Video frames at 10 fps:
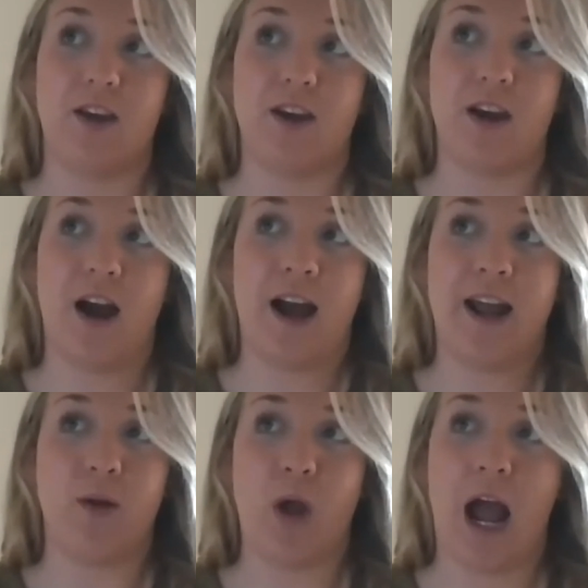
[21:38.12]

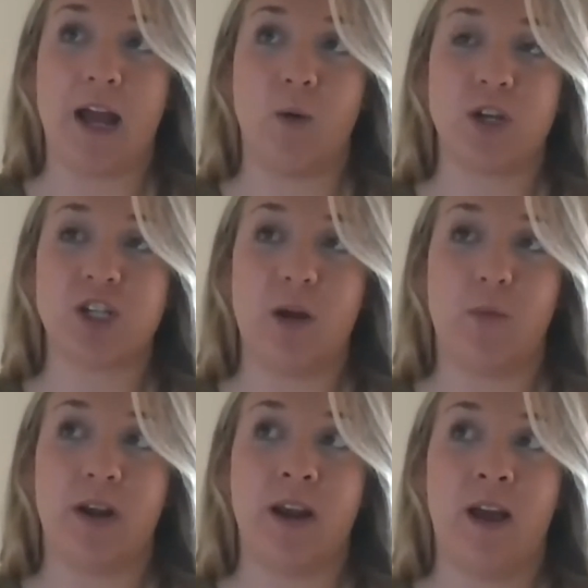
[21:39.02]
I wish I
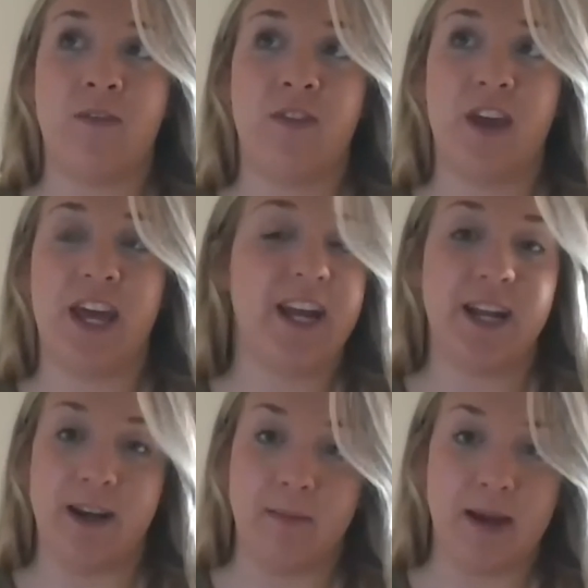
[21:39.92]
wouldn't have
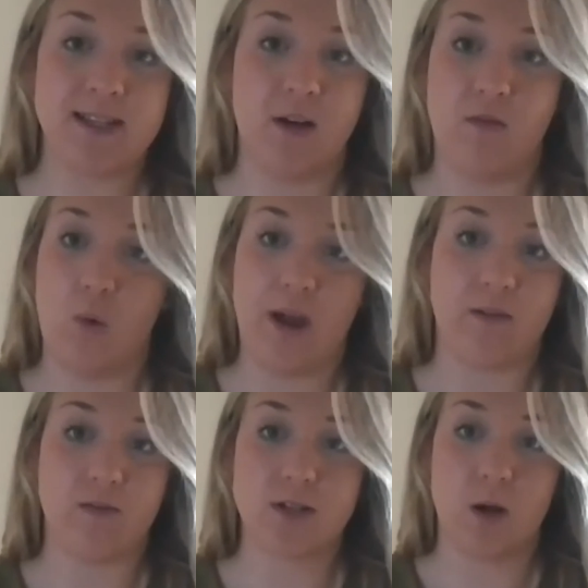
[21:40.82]
hidden myself
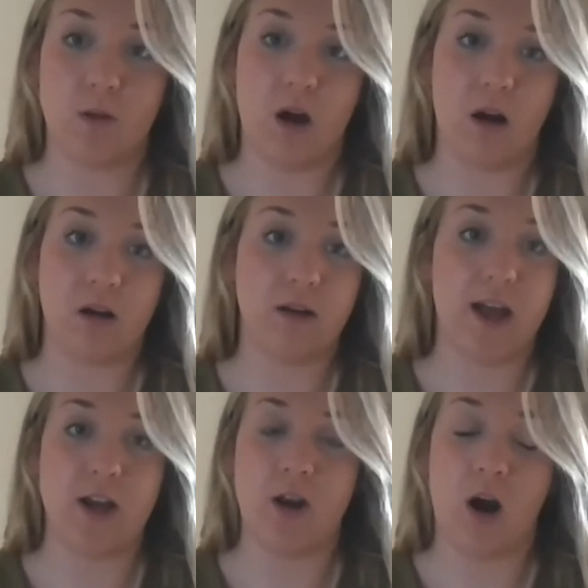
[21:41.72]
away for so long
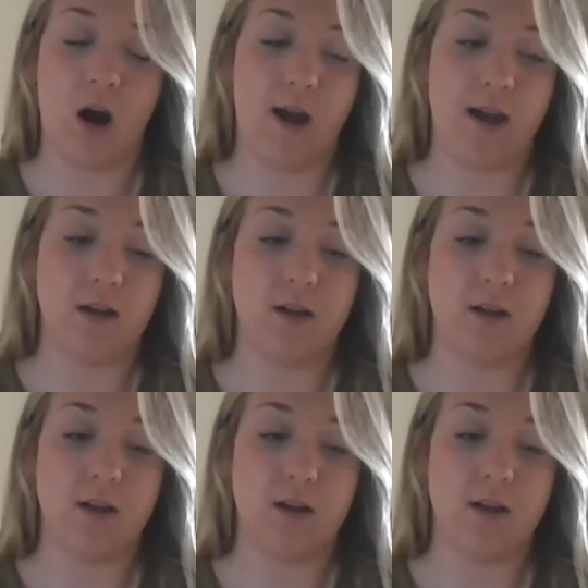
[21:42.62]
and not